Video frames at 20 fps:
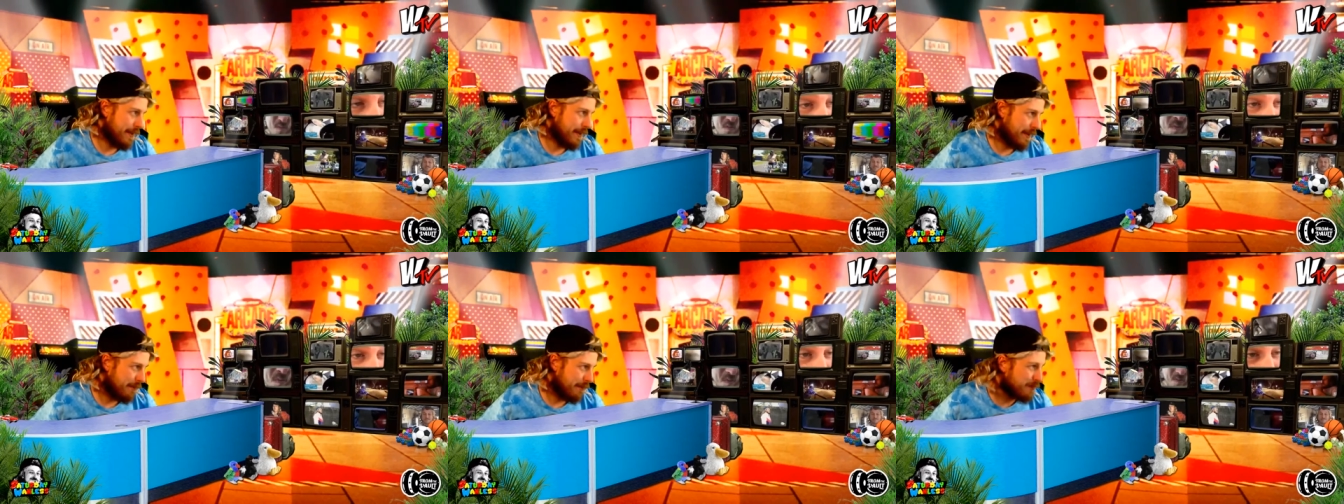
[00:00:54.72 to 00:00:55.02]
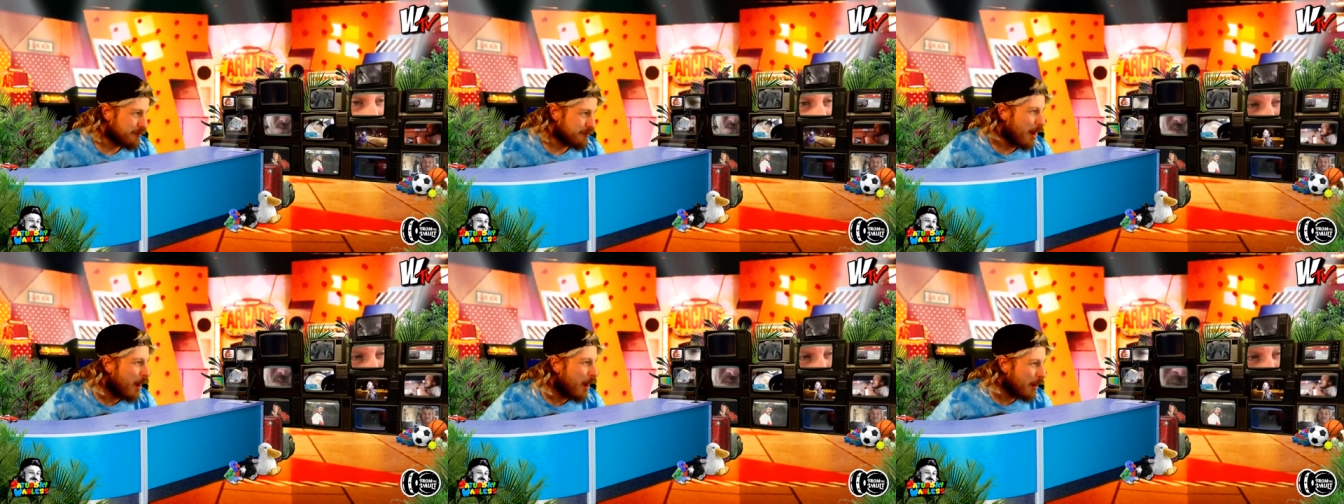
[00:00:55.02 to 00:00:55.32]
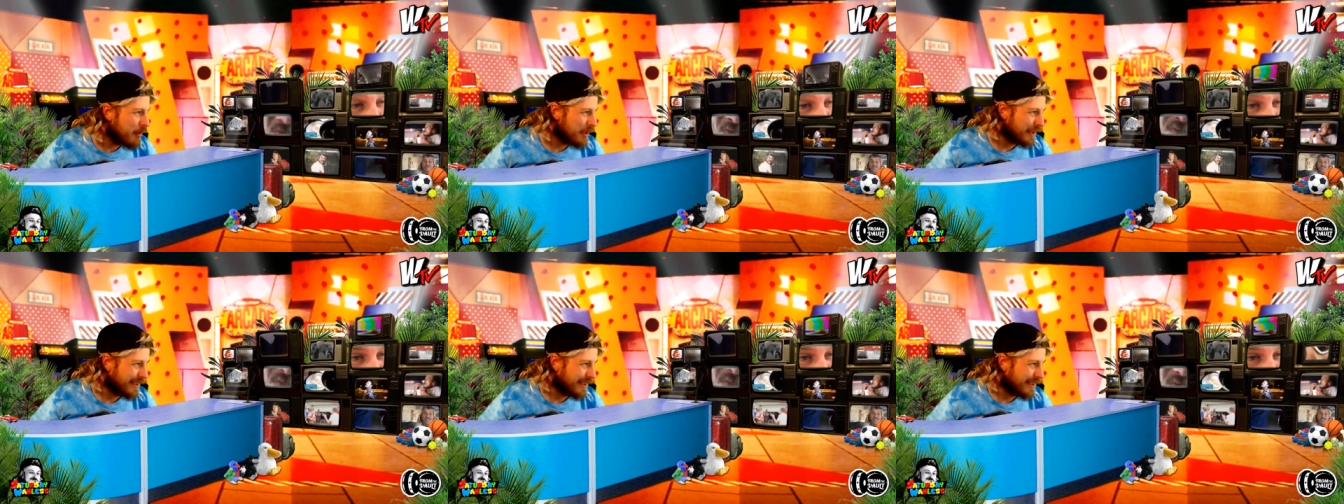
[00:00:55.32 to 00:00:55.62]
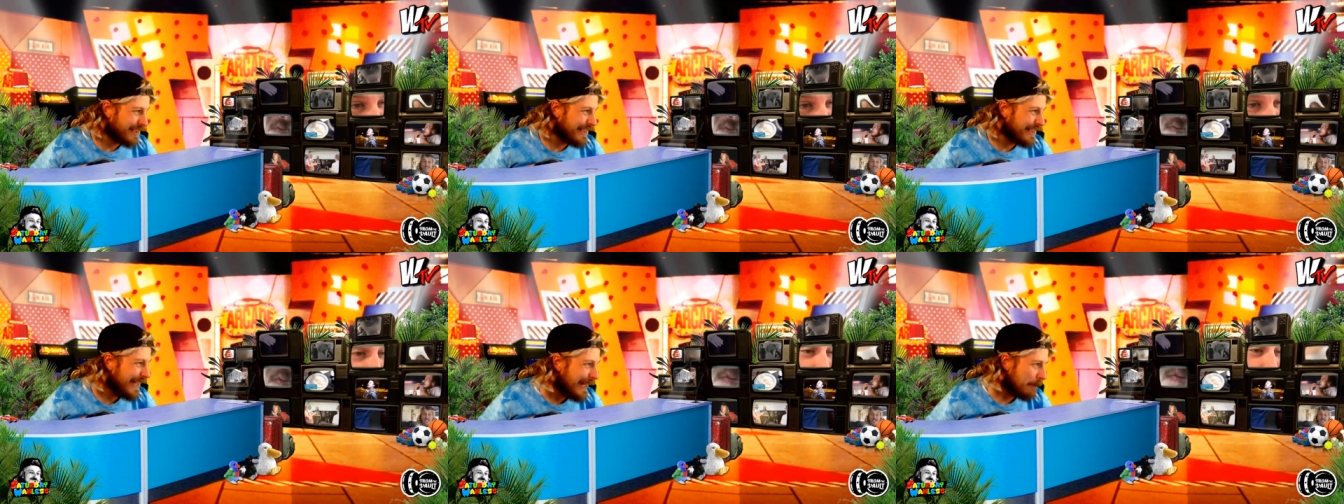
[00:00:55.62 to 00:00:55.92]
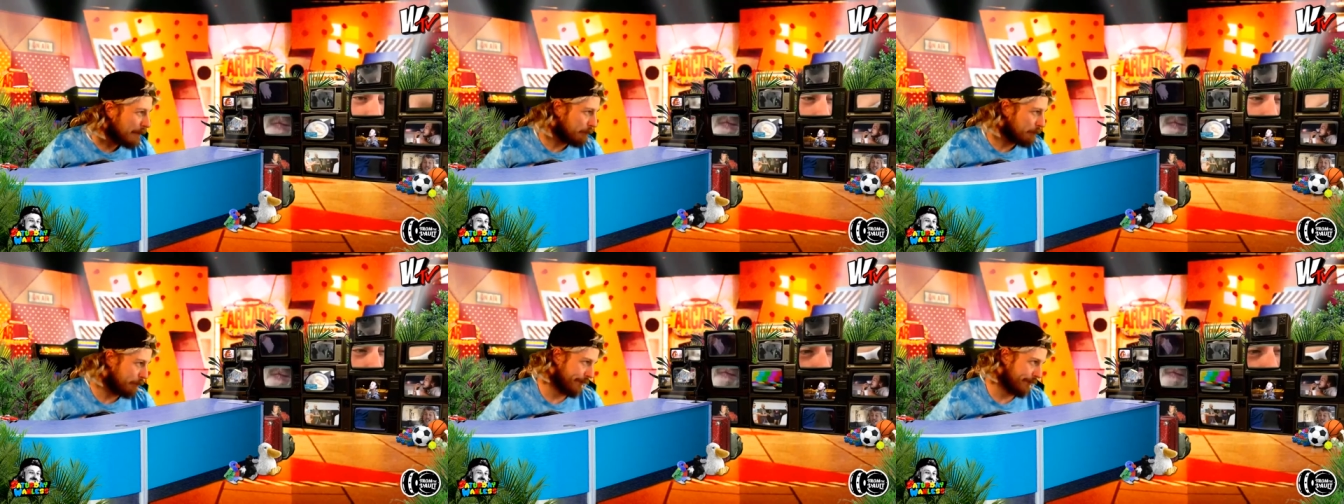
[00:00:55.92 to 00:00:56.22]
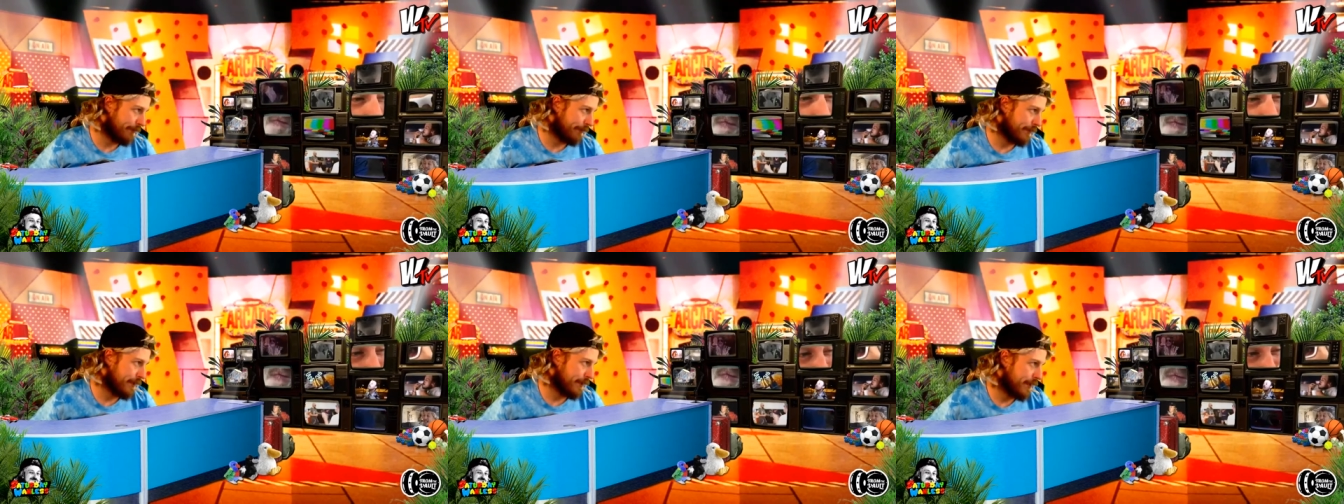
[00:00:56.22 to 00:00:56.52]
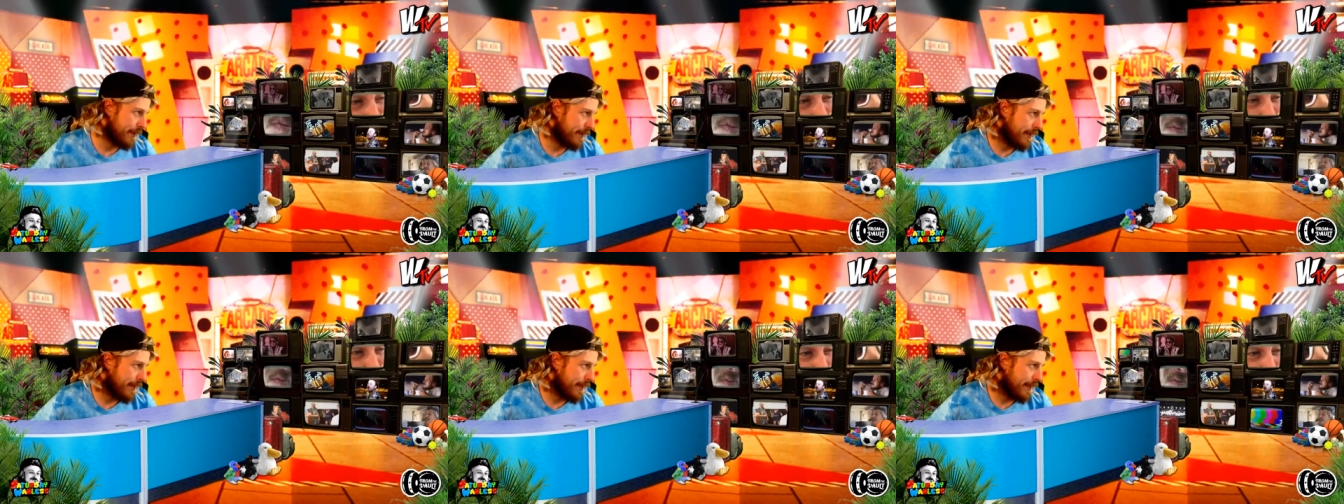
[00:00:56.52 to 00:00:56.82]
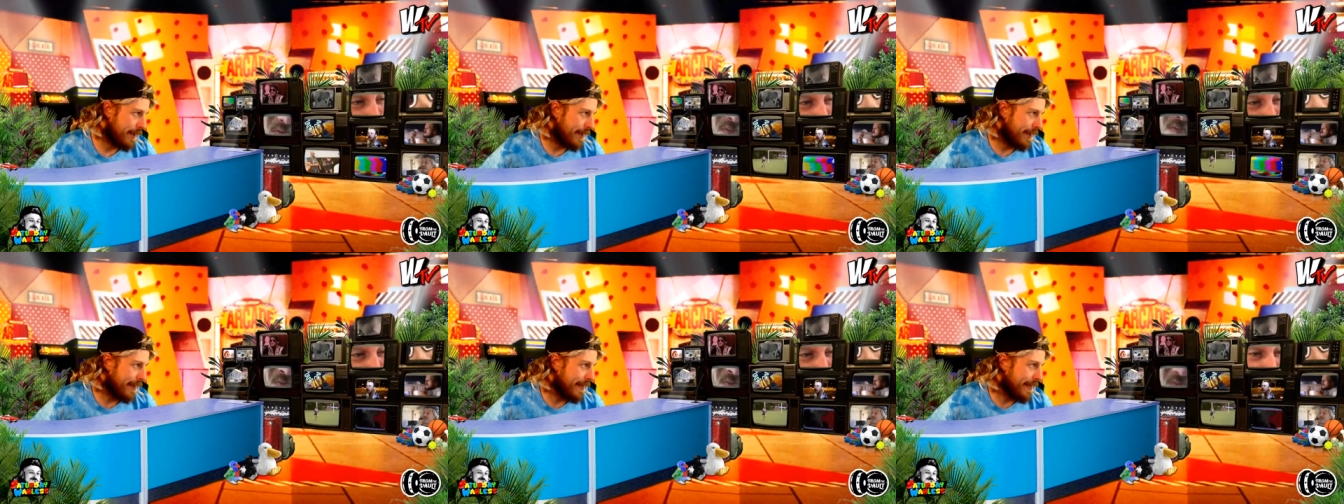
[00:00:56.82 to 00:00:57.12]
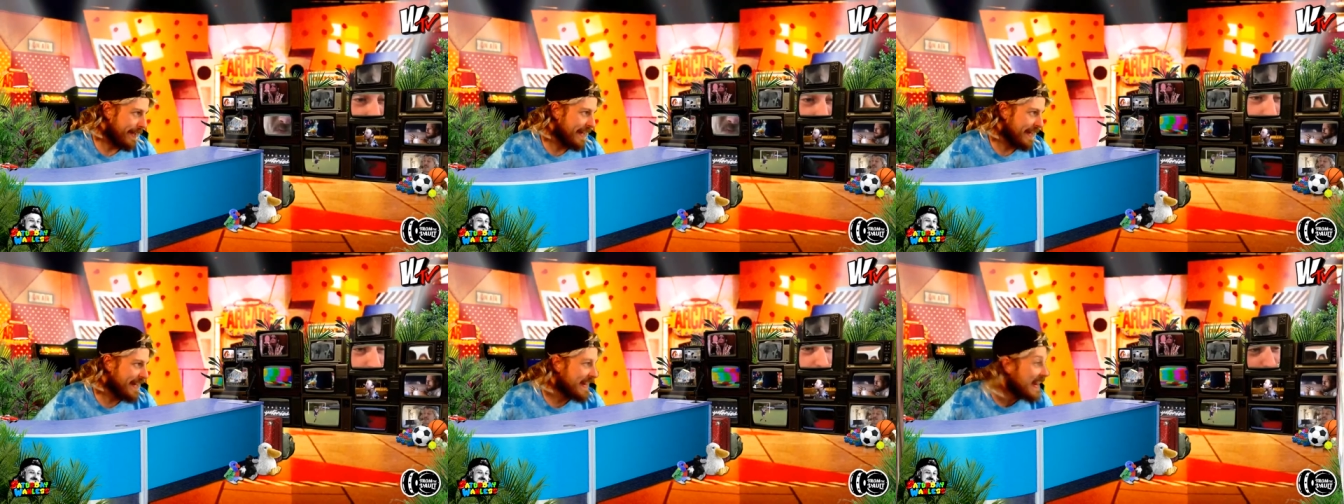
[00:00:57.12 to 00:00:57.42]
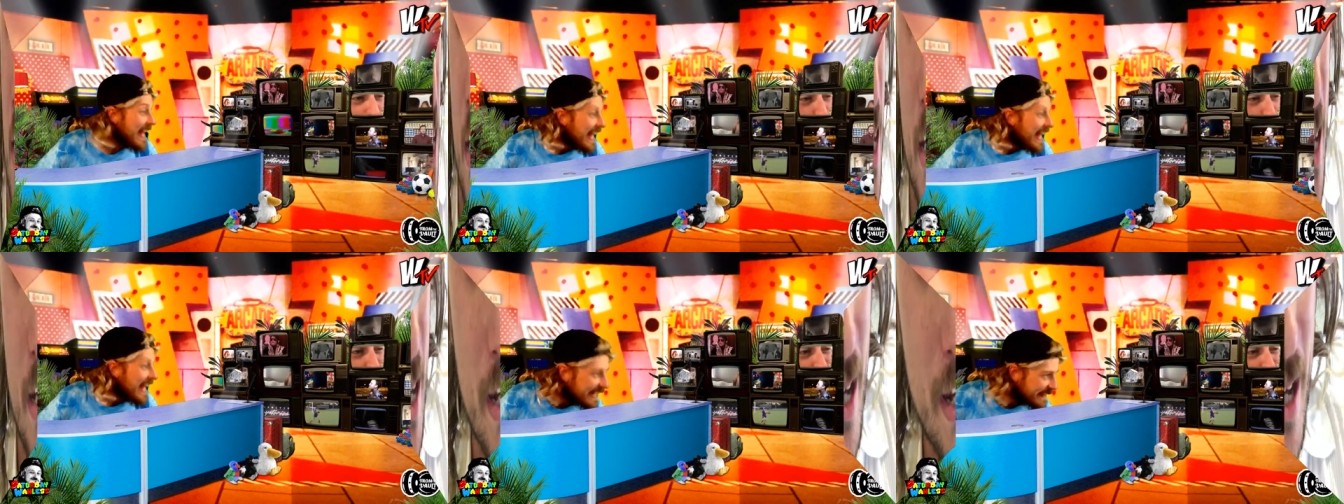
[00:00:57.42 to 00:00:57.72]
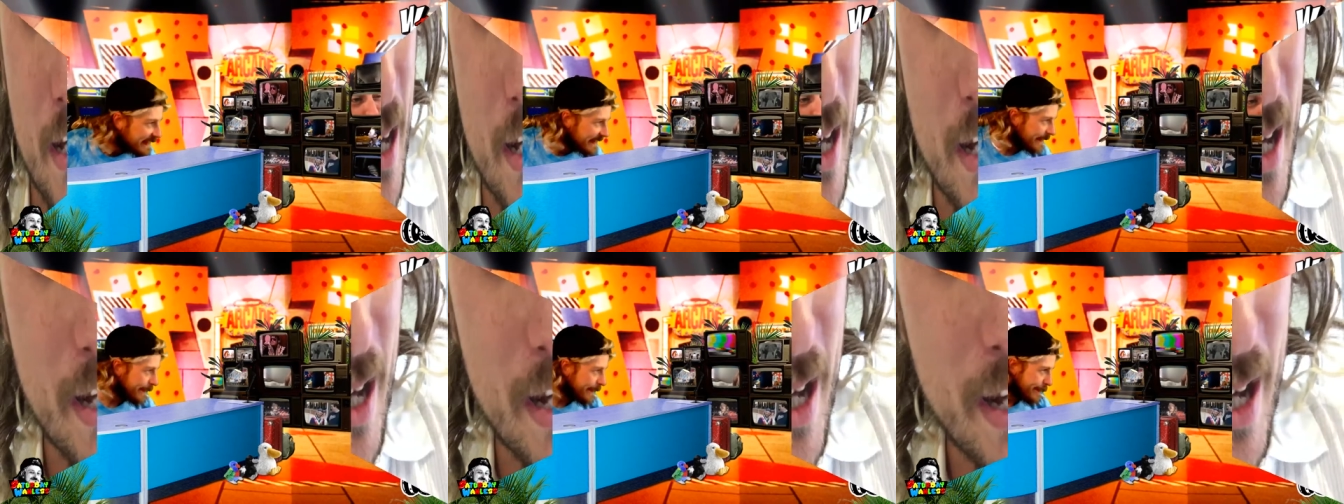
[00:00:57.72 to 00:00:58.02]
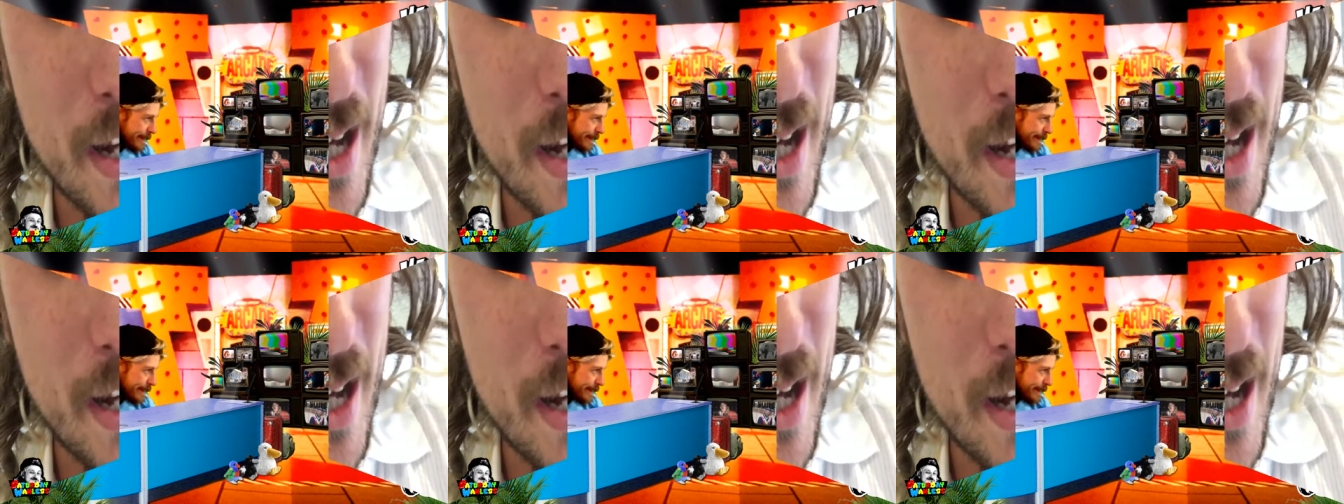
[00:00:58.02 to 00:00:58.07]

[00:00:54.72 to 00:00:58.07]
Roll the clip! You nut!